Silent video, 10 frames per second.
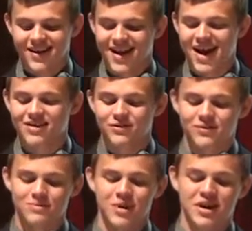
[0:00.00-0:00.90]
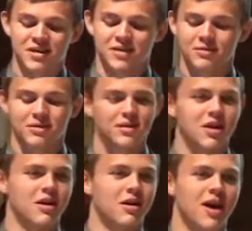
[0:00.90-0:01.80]
I've been
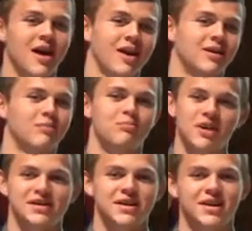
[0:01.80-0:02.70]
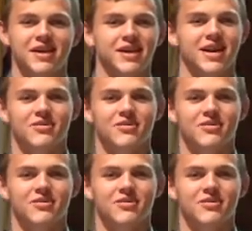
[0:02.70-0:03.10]
a busy kid